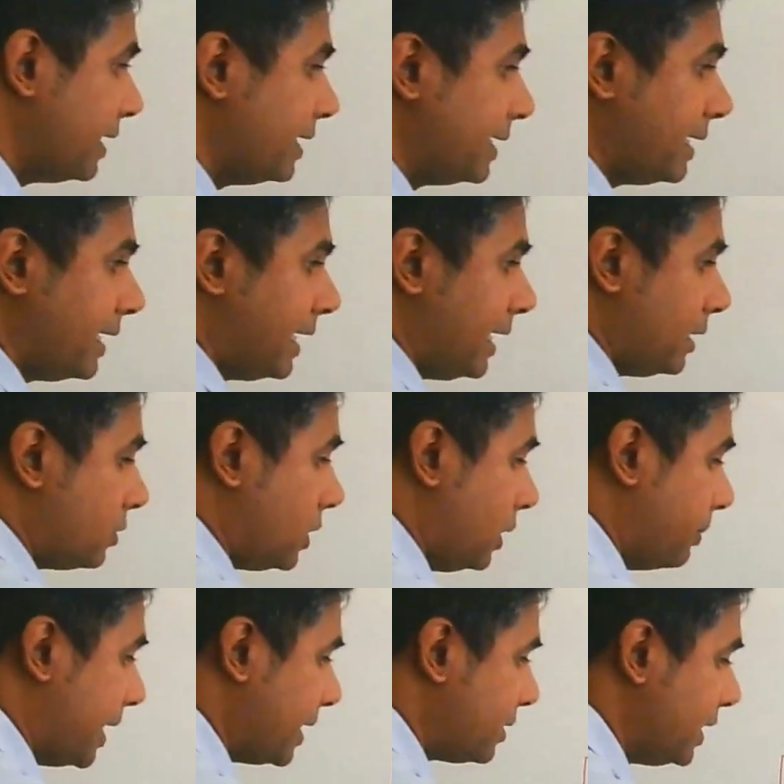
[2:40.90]
a 3
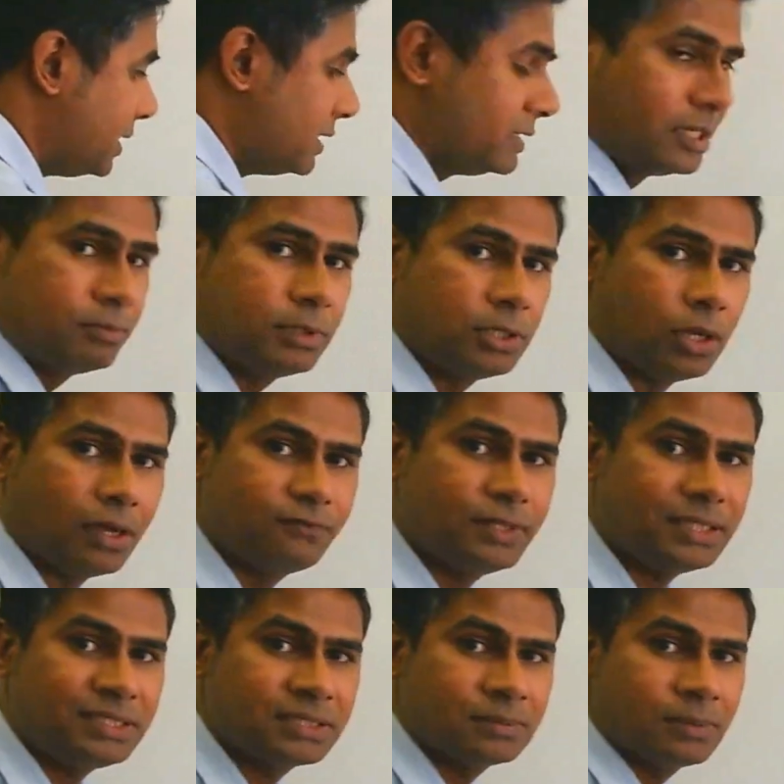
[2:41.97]
by 3 determinant of
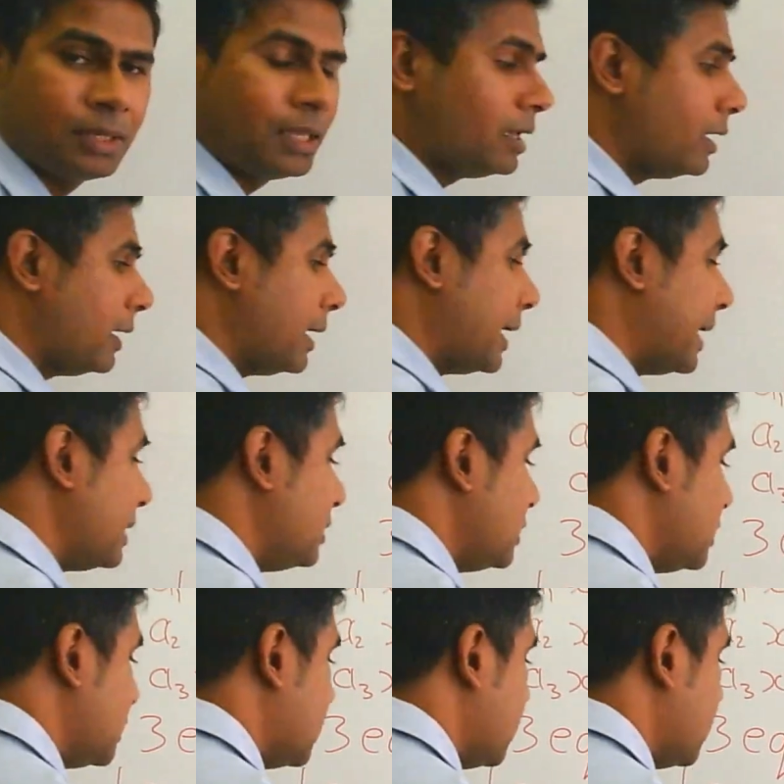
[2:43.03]
this, and